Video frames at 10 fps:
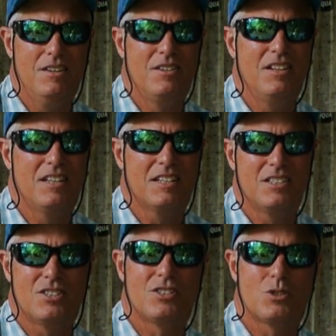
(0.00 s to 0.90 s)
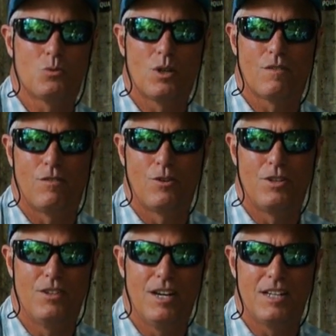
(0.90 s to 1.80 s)
you need the conditions to work for
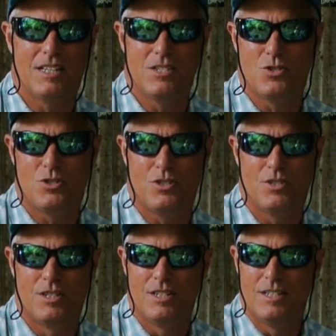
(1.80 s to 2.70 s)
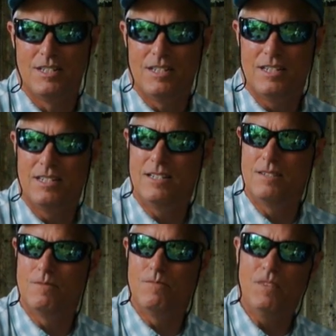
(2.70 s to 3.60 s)
you, not against you.
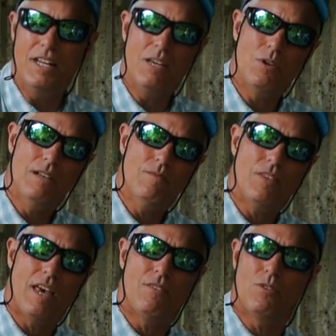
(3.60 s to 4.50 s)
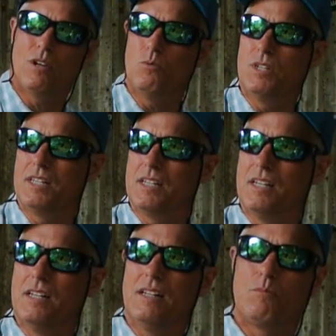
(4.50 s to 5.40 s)
Um, anyway, have a great
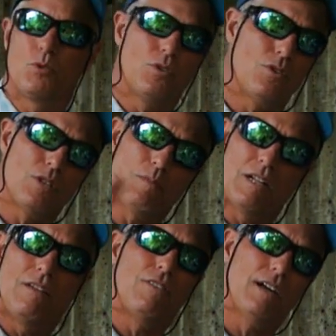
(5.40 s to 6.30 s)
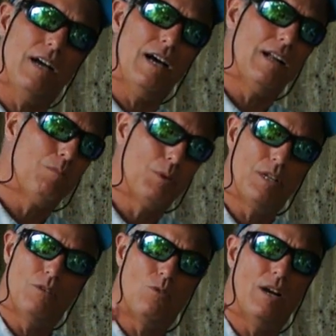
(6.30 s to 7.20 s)
weekend. I'm sure there's something I forgot. I'll put
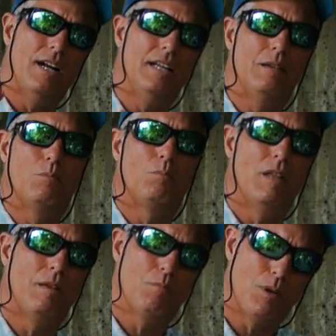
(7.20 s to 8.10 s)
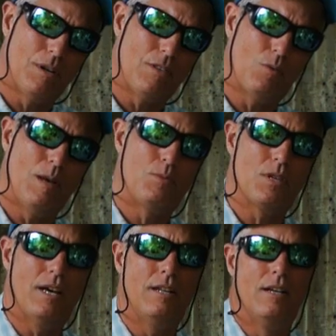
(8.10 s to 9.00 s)
it in writing and, and put it on the
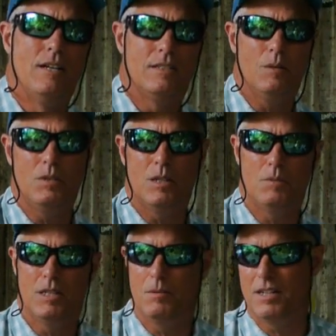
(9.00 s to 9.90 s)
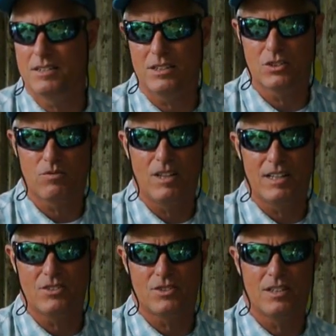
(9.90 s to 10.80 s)
website,
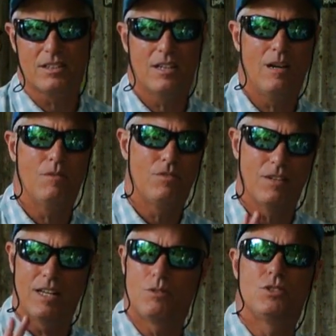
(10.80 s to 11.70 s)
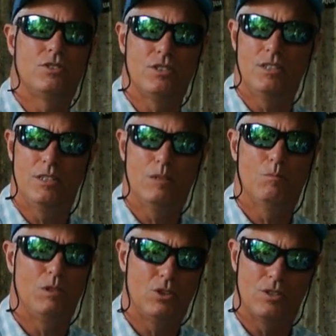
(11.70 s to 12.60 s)
www.texasflycaster.com. If you like what you see here,
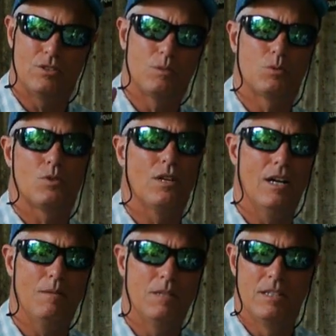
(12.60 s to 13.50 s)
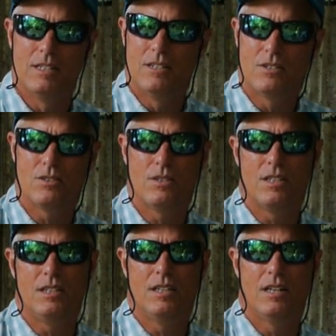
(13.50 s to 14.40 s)
be sure and subscribe to
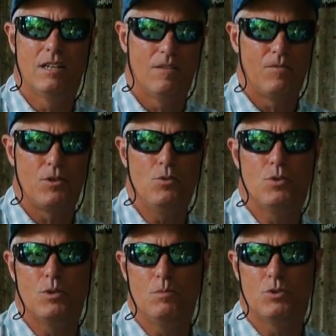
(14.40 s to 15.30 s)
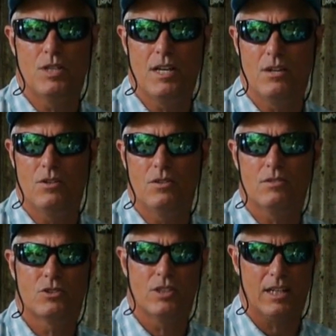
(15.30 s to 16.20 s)
the uh, YouTube channel.
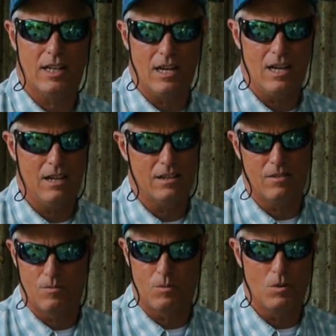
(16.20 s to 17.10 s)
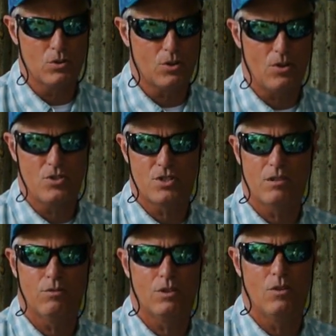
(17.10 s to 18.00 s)
Check it out. the most current
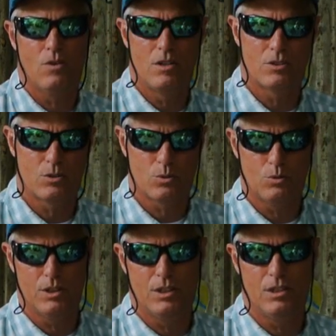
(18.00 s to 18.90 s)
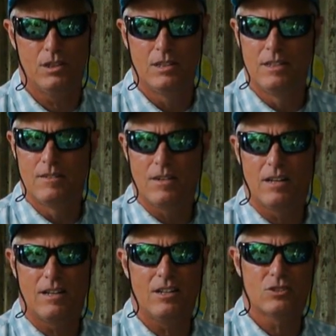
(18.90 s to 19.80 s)
stuff will go on Twitter,
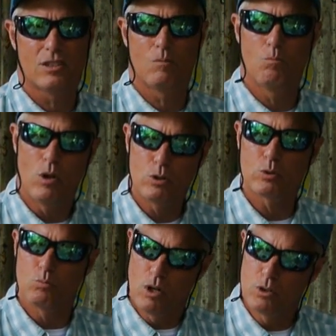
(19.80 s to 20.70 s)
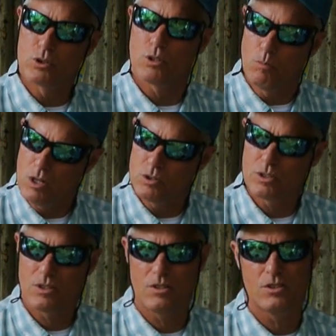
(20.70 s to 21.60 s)
and actually the most, most, most
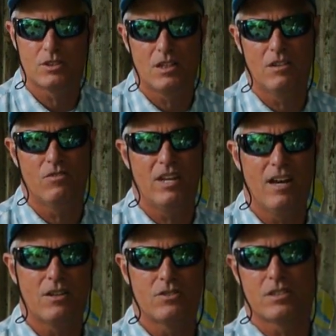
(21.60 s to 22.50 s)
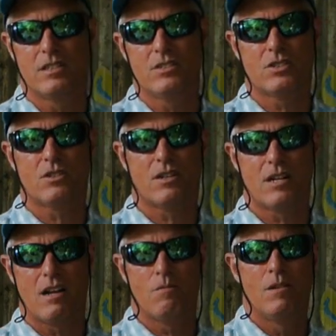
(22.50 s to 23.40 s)
current stuff now goes on
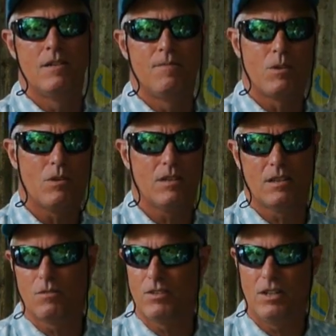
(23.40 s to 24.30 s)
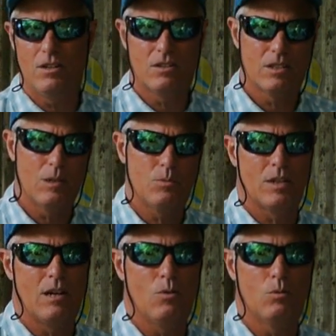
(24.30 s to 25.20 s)
Instagram and little video clips.
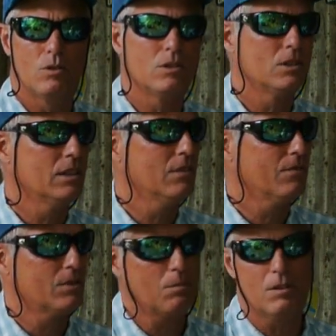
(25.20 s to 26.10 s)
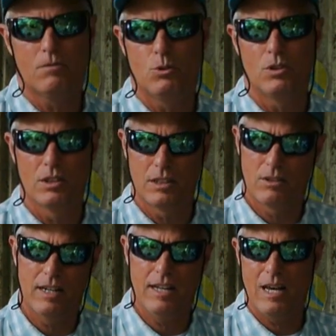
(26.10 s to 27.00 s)
And I will, if something really
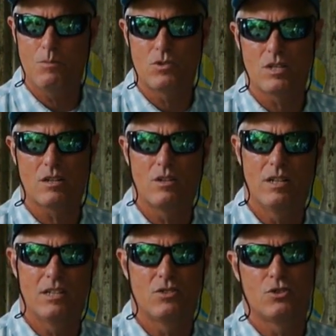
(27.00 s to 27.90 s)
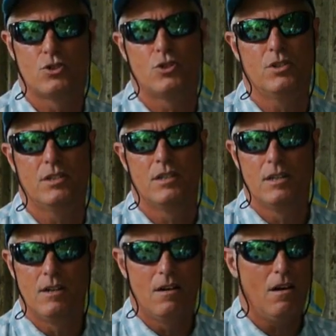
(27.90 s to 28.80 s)
great happens, I'll go ahead and shoot it
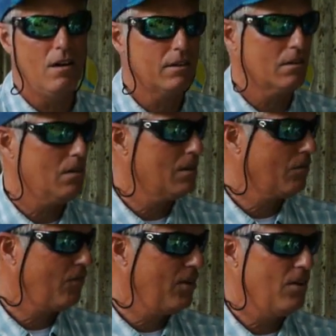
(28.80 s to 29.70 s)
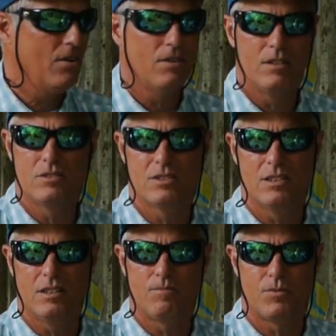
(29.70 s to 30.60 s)
on, on the phone and
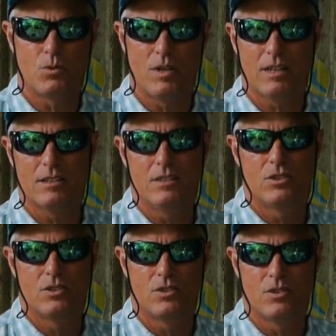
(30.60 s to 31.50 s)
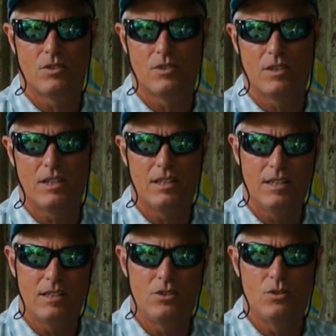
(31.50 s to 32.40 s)
send it directly to
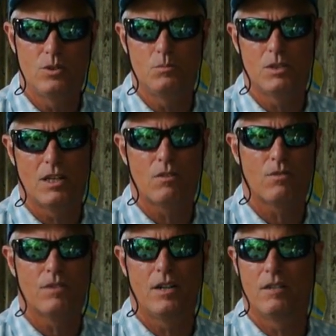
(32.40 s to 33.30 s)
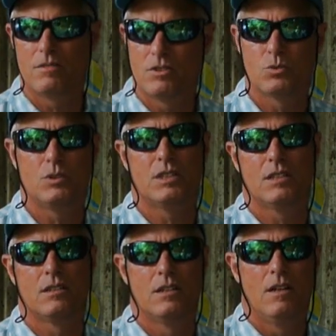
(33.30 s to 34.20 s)
the, the YouTube channel from there this weekend.